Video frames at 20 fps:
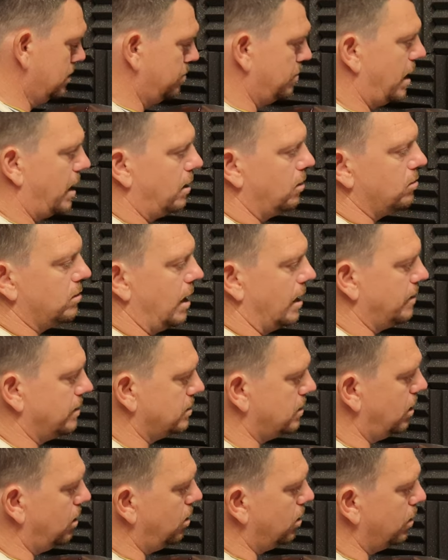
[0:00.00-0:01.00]
Might look like
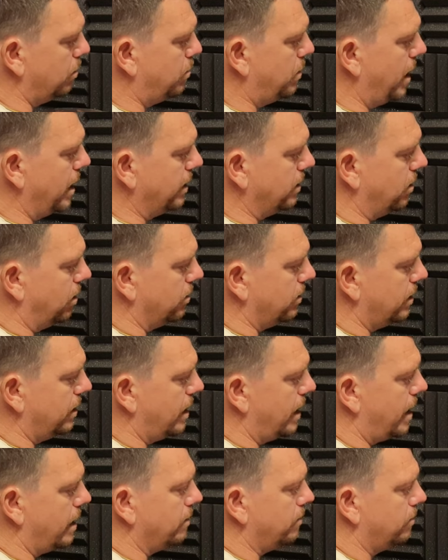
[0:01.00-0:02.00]
there's a lot of paint on the
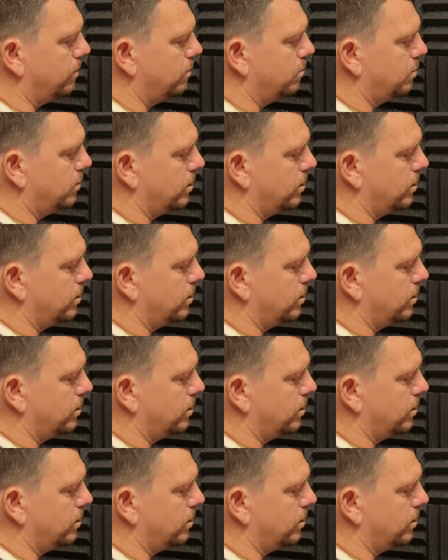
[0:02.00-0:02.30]
knife,